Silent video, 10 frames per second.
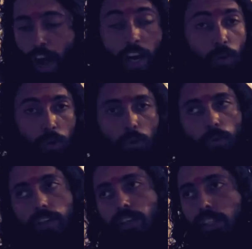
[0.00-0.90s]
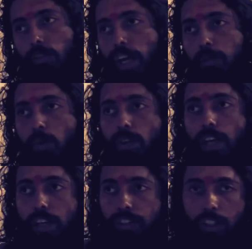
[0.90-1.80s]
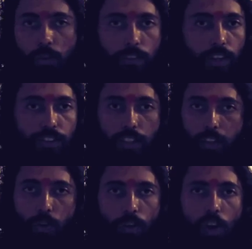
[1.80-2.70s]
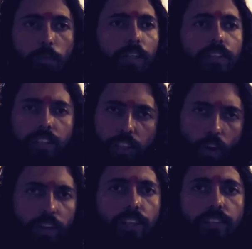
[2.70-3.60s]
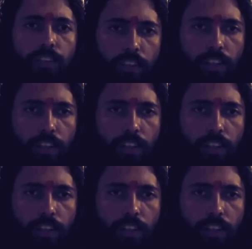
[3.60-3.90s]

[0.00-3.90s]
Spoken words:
I don't know whether it was broadcasted on their channel or not, but he recorded